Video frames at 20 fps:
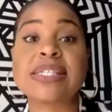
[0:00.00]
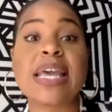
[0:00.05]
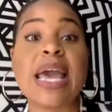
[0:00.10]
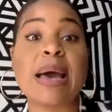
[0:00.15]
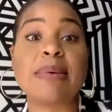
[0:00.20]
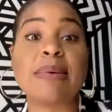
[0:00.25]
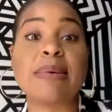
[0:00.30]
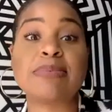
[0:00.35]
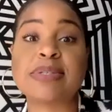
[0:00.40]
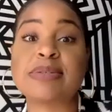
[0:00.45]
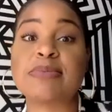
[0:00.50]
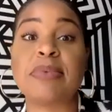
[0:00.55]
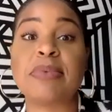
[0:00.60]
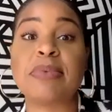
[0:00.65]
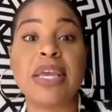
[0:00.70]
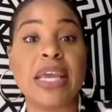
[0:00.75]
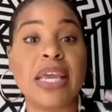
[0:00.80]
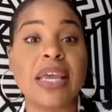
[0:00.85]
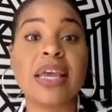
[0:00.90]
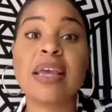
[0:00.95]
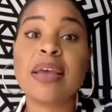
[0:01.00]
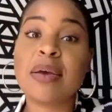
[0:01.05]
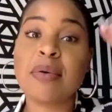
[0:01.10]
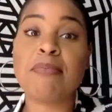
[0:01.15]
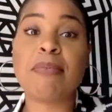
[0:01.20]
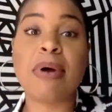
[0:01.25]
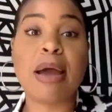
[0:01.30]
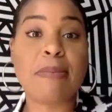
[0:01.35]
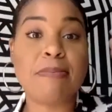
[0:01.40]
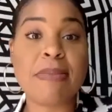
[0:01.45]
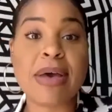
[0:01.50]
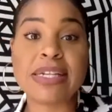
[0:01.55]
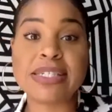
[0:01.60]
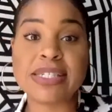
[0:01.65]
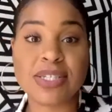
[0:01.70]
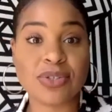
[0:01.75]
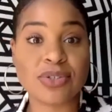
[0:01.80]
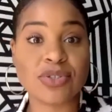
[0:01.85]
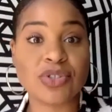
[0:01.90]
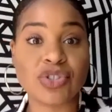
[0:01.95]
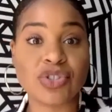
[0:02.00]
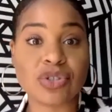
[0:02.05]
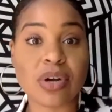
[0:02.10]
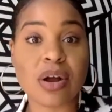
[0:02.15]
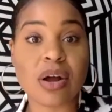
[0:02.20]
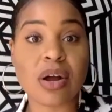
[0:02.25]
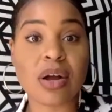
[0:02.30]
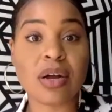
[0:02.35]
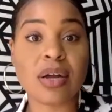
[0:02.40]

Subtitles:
kept my mental strong.